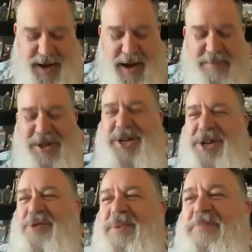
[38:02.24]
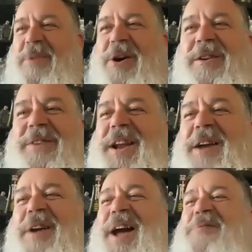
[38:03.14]
I appreciate you being part of it. I,
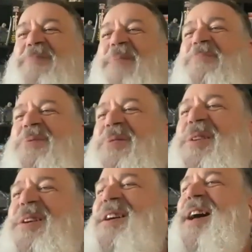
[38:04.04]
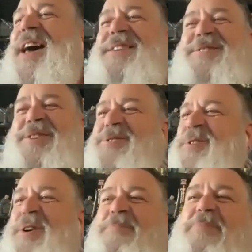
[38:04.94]
I remember, and I still
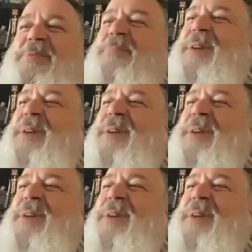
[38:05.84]
tell people